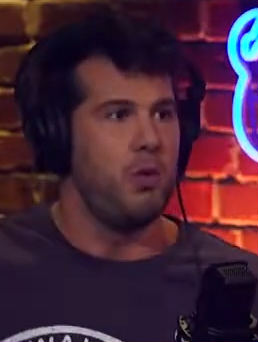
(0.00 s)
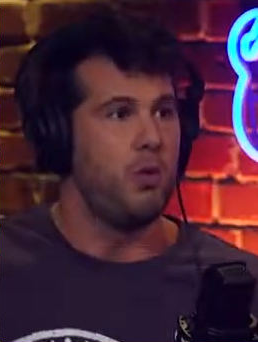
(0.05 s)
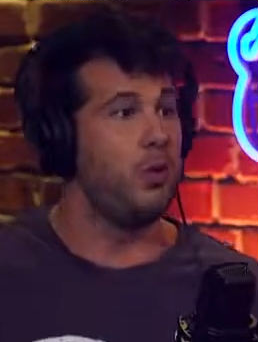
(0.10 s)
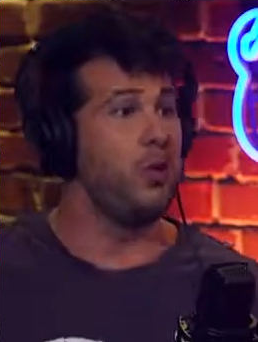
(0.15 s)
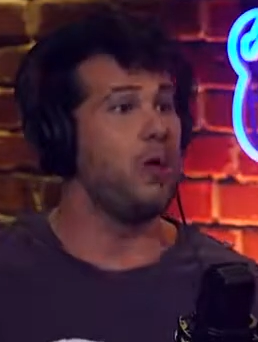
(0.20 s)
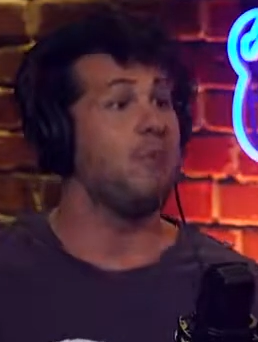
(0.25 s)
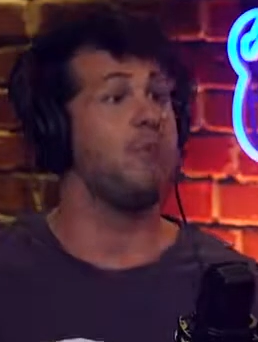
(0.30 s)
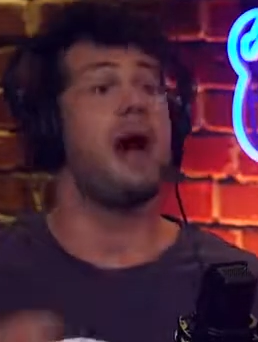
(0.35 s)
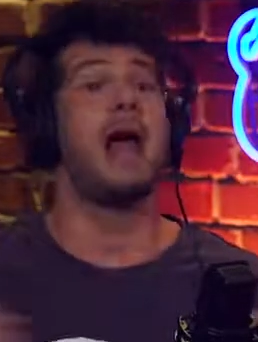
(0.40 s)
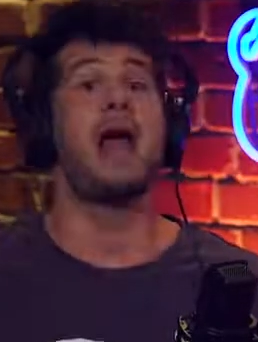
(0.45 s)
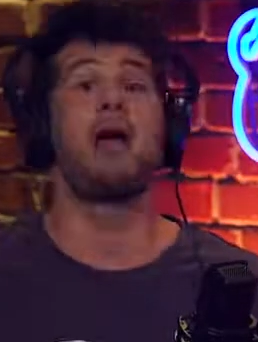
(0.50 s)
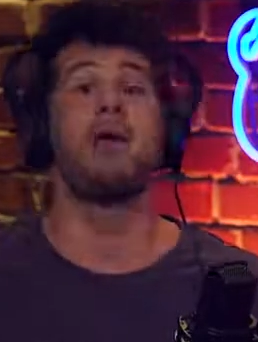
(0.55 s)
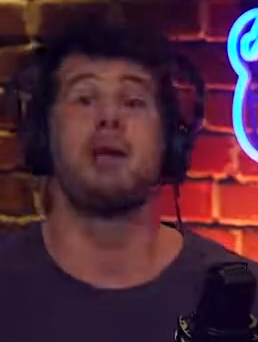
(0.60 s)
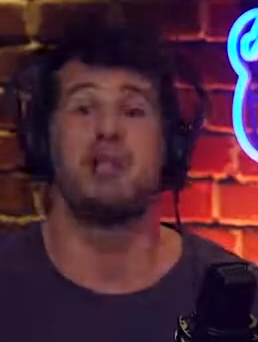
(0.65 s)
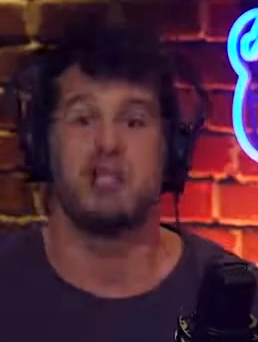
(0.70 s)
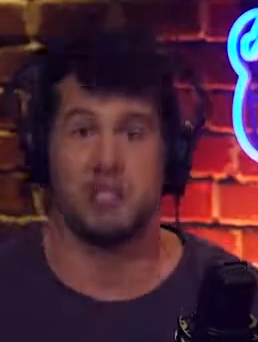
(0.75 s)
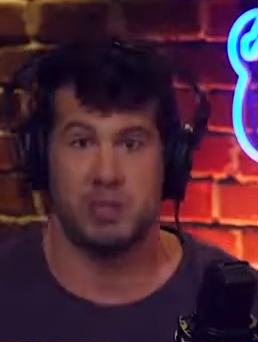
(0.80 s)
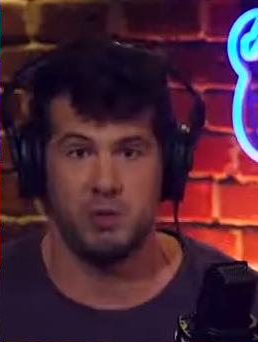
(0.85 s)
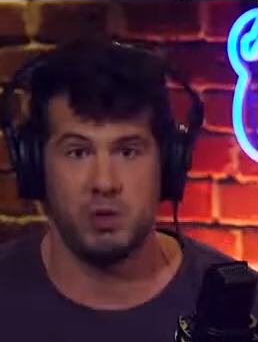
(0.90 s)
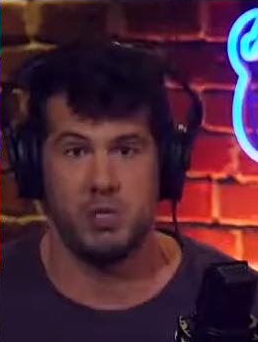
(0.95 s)
we're
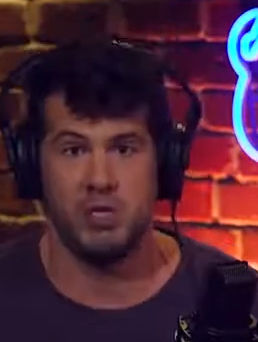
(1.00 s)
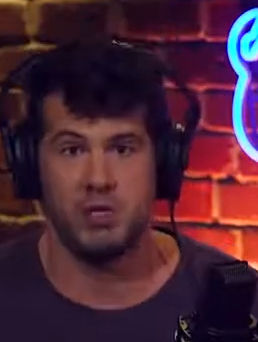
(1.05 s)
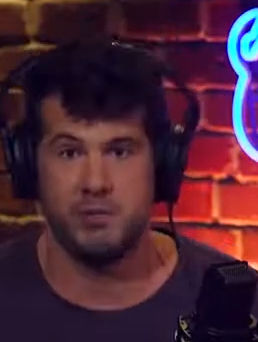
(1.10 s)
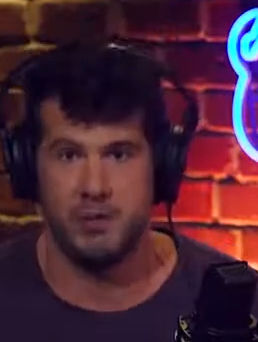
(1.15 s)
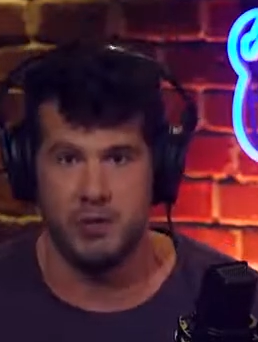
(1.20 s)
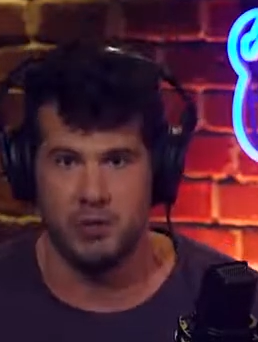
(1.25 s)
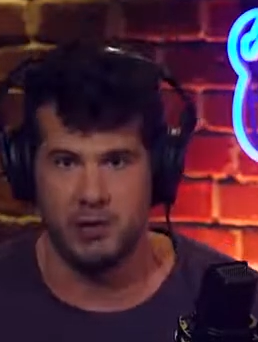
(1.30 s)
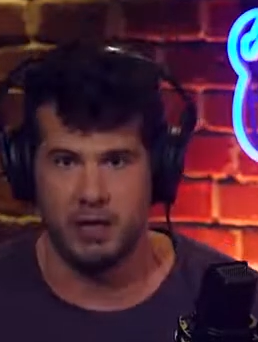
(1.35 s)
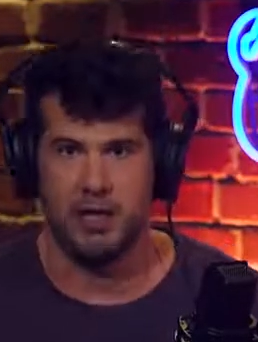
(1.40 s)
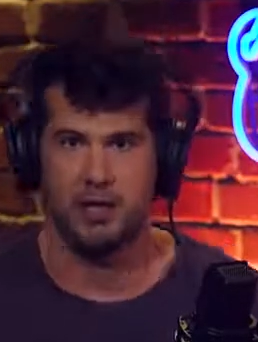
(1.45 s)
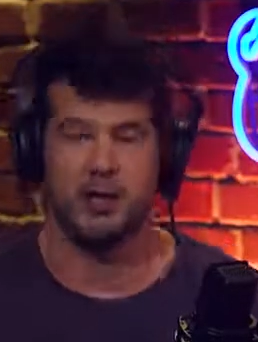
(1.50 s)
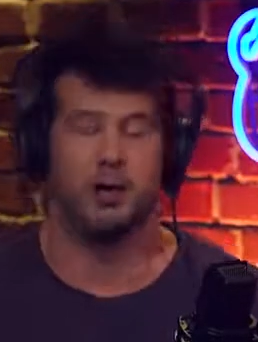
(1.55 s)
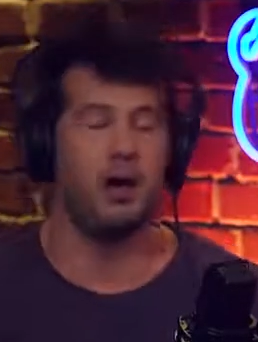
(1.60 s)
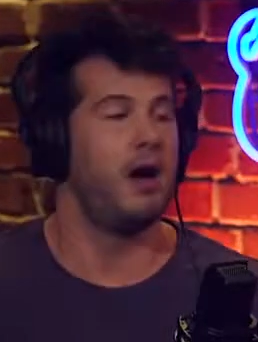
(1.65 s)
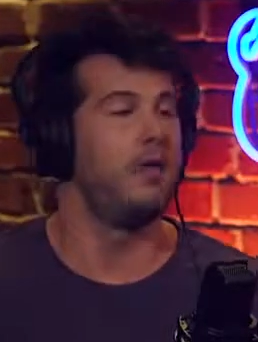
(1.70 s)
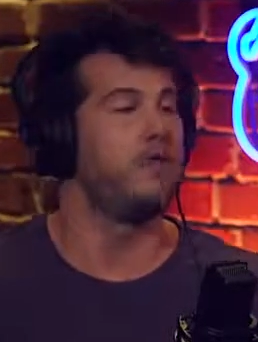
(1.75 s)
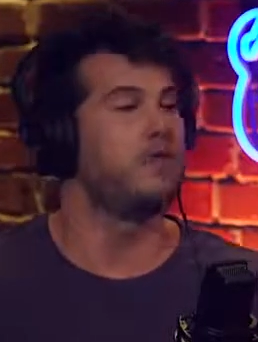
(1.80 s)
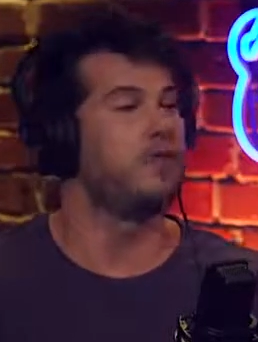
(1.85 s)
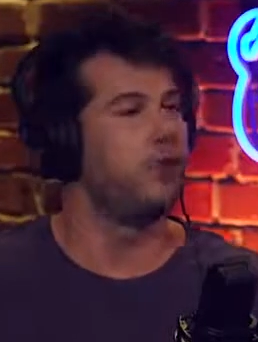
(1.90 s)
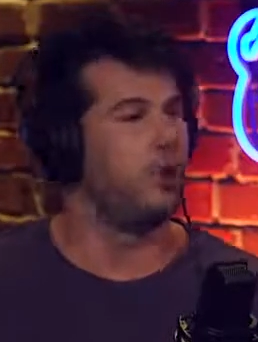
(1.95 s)
admiring someone's beauty.
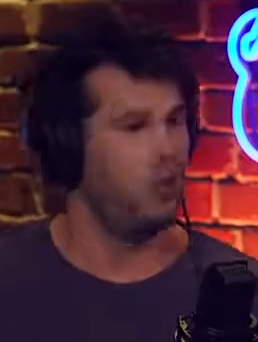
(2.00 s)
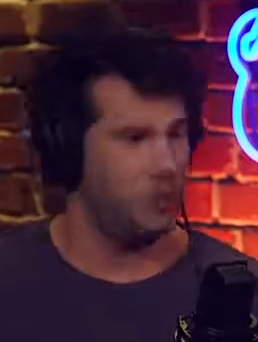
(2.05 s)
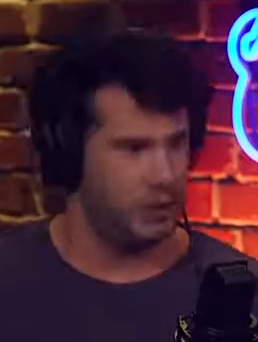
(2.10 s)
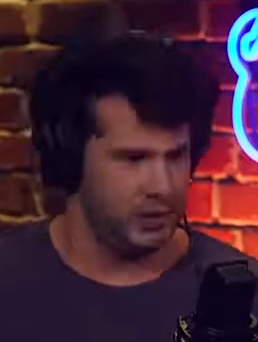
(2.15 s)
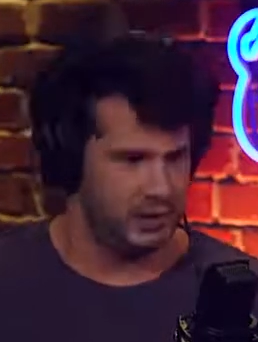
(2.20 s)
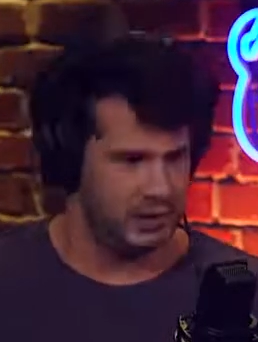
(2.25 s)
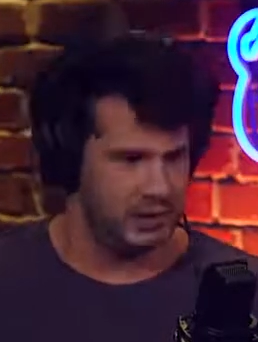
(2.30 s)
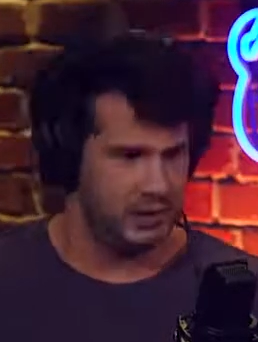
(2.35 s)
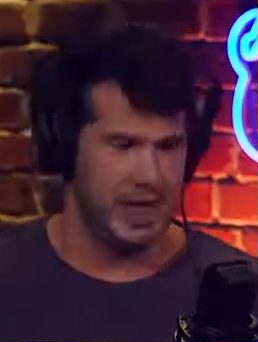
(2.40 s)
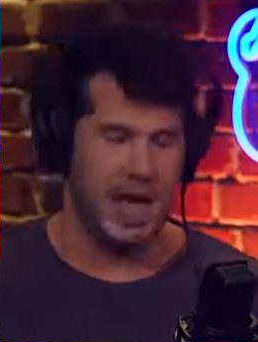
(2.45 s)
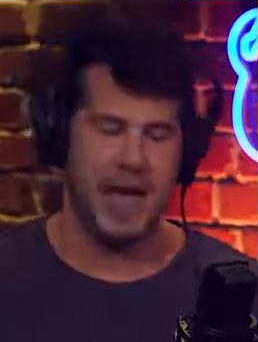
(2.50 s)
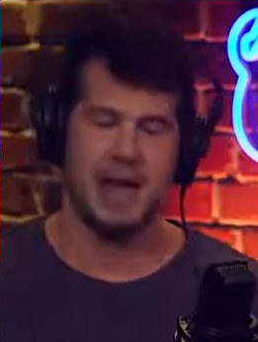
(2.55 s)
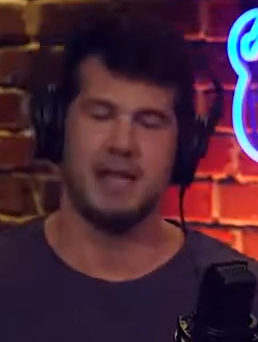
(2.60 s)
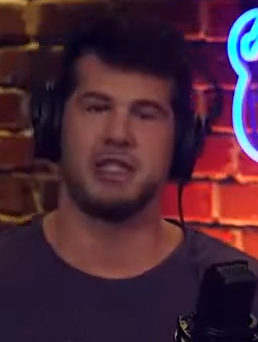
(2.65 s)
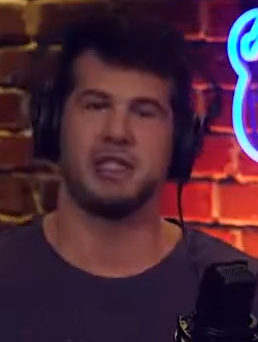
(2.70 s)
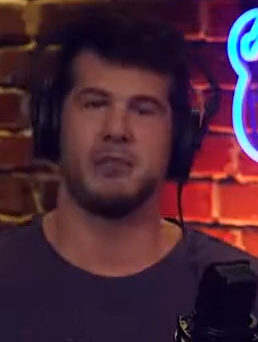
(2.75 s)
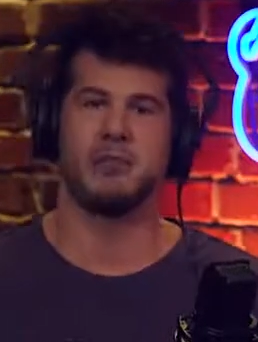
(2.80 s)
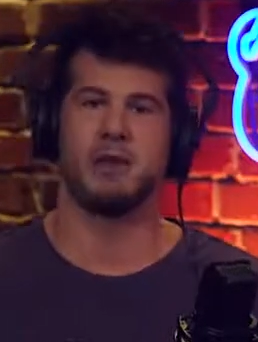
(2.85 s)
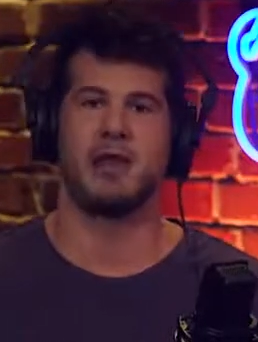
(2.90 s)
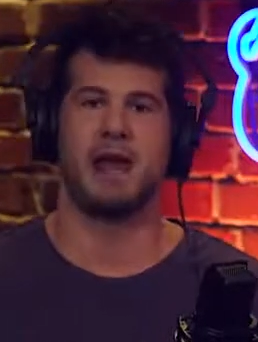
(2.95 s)
Of course. Yeah. That
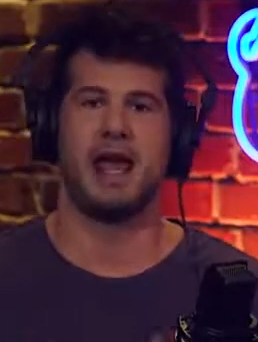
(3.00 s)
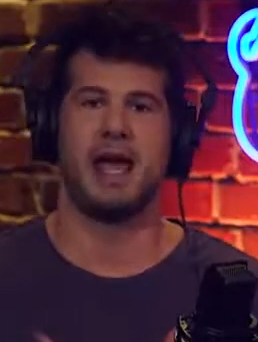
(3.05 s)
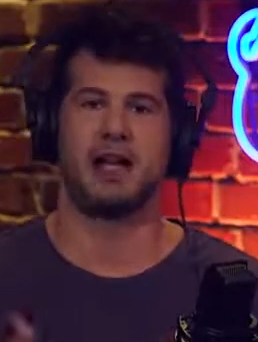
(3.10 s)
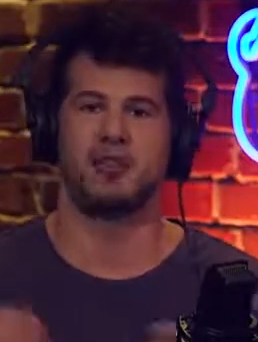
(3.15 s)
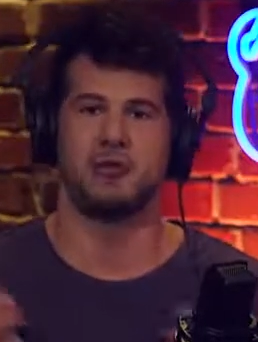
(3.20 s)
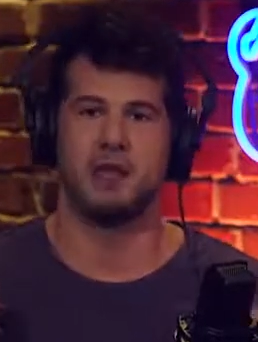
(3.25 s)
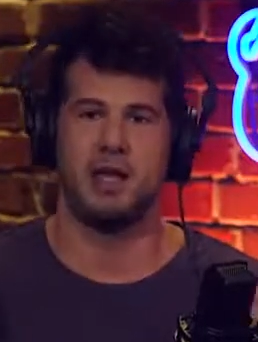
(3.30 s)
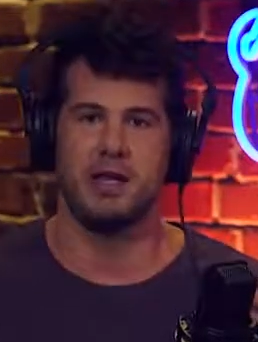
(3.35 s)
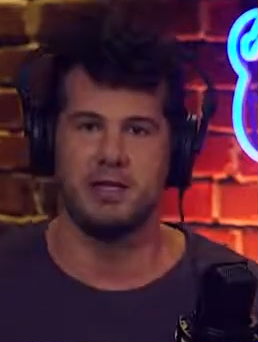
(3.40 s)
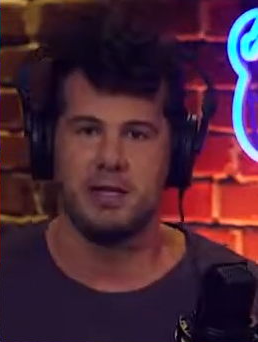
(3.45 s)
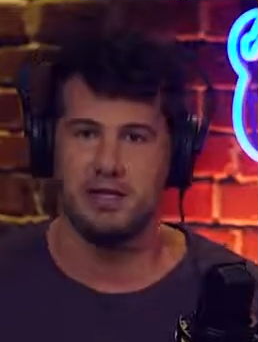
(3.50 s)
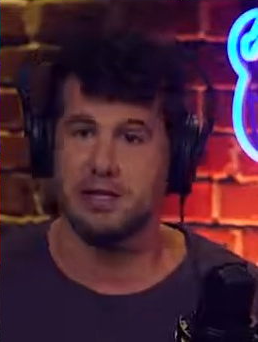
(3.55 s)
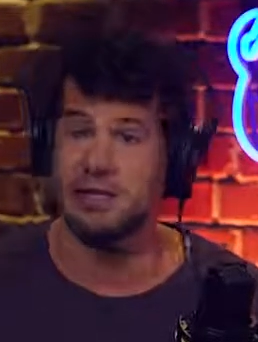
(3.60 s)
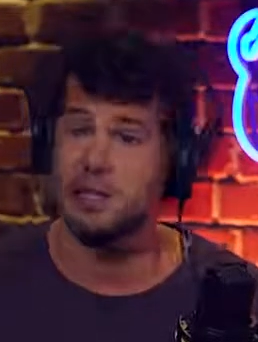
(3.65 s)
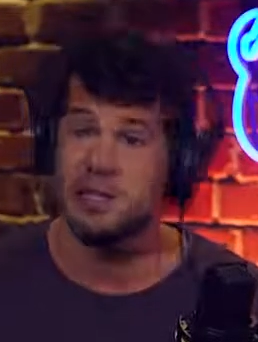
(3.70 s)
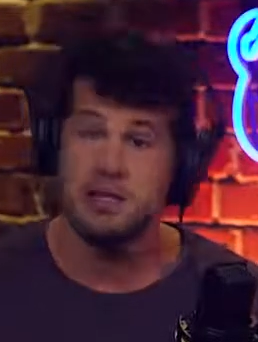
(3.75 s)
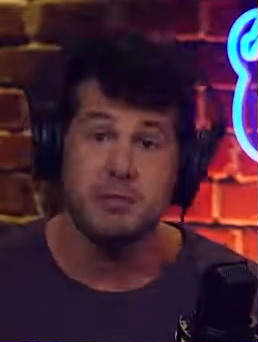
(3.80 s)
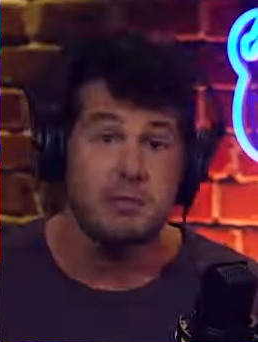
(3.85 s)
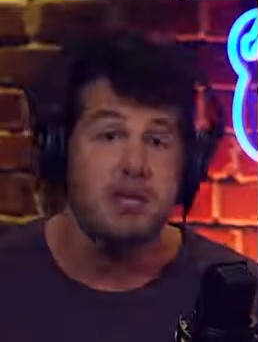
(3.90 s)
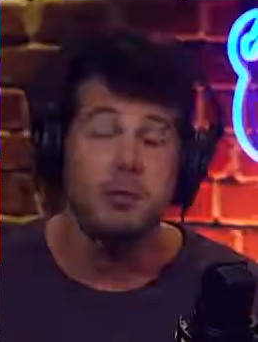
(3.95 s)
is something that actually exists. It
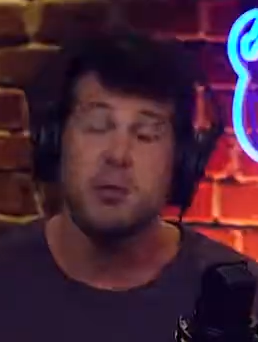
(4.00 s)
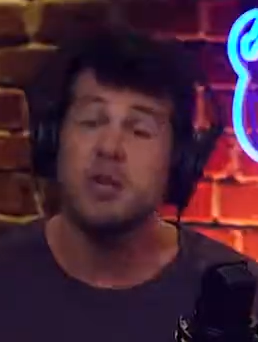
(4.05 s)
doesn't mean